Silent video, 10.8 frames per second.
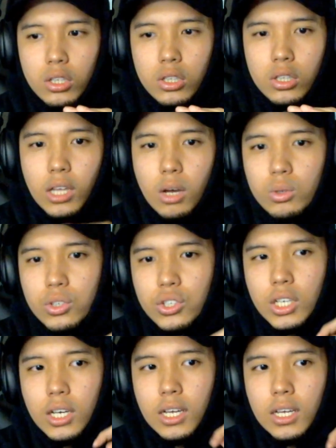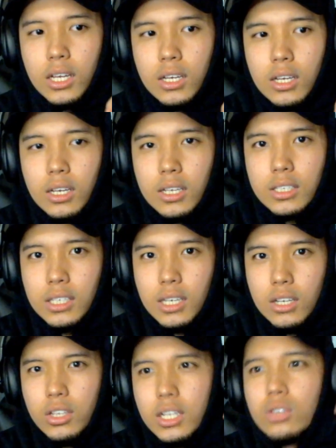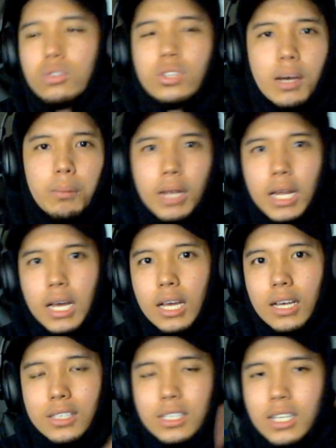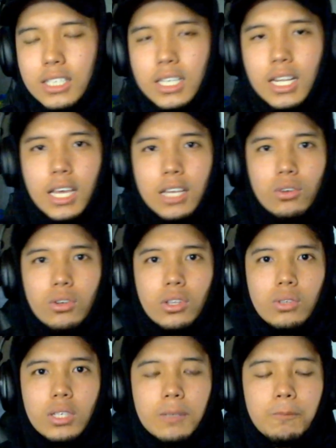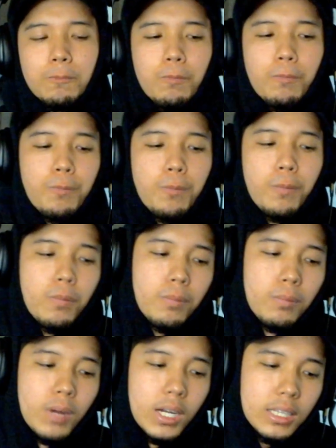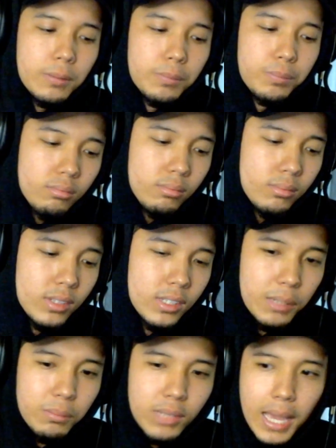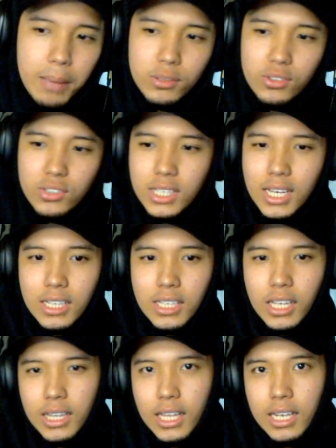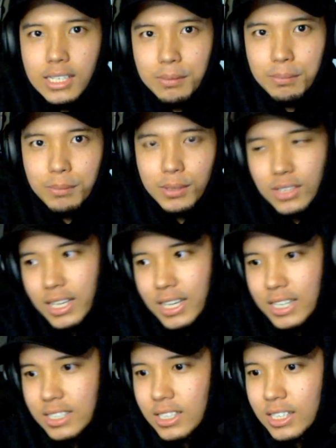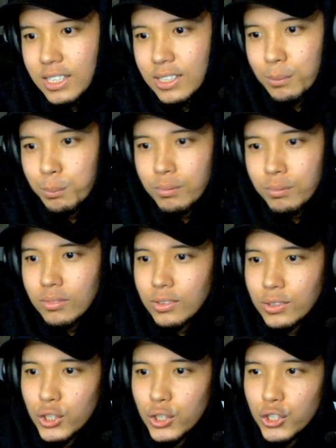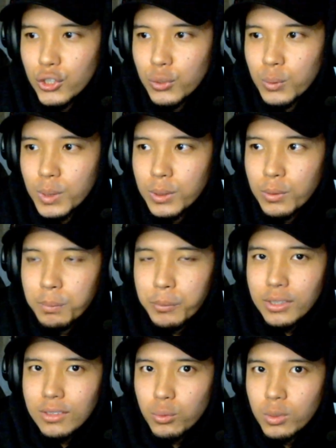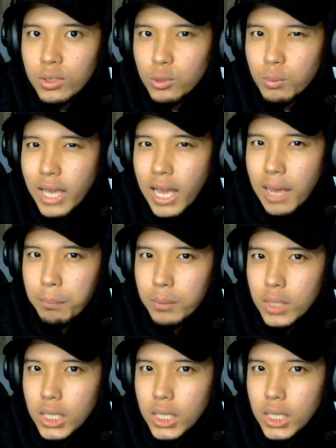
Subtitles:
takot siya kasi ano yung nandun sa kabila. Kasi nakasanayan ko na to eh. But sometimes you just gotta take that leap because, like I said, you were put in this world to be happy,